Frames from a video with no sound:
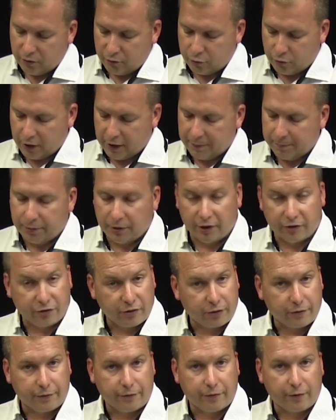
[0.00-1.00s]
drain plugs
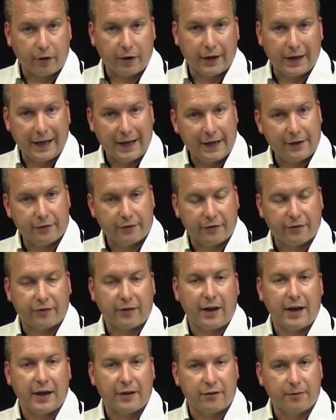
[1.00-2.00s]
at the front and the
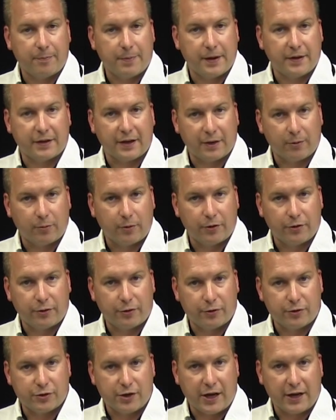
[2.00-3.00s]
side depending on whether
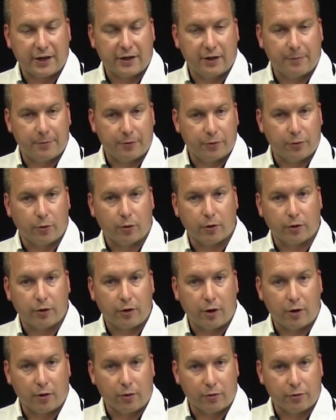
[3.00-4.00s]
you're jacking up a door
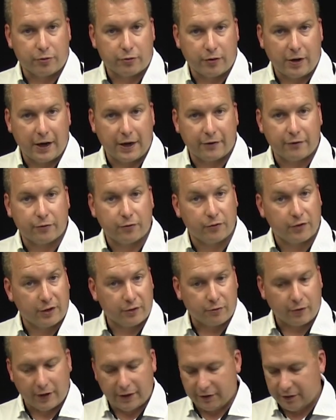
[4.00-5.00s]
car or a dragster, they
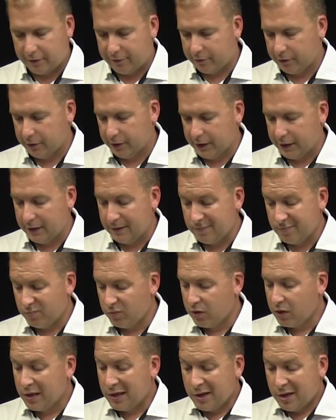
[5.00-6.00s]
drain differently.
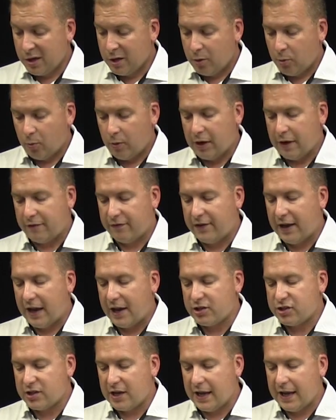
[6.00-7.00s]
We have
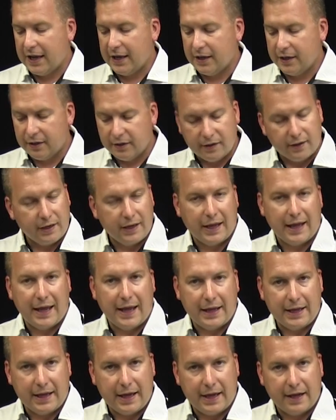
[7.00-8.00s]
dash
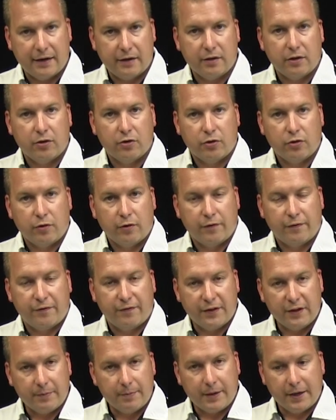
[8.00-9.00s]
AN
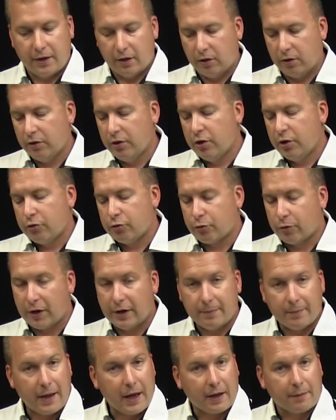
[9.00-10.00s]
female
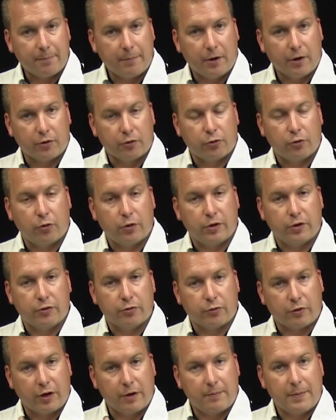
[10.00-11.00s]
drain back bungs so you can
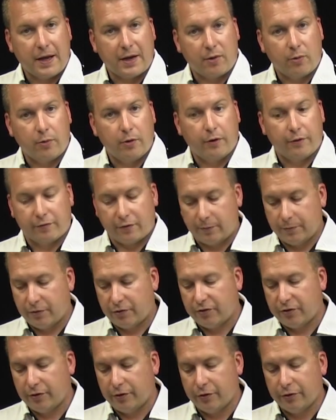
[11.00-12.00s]
drain back oil from the
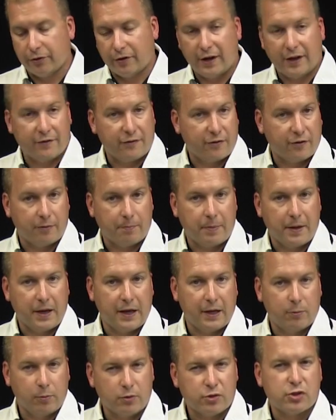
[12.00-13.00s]
cylinder heads to the
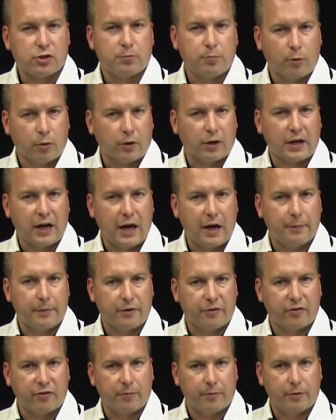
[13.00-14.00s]
pan, which is more common
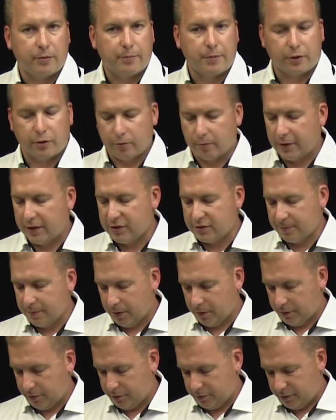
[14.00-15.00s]
in some of the bigger race
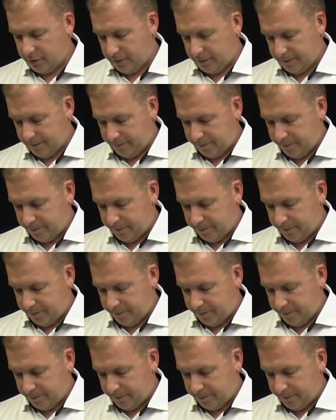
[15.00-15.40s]
motors.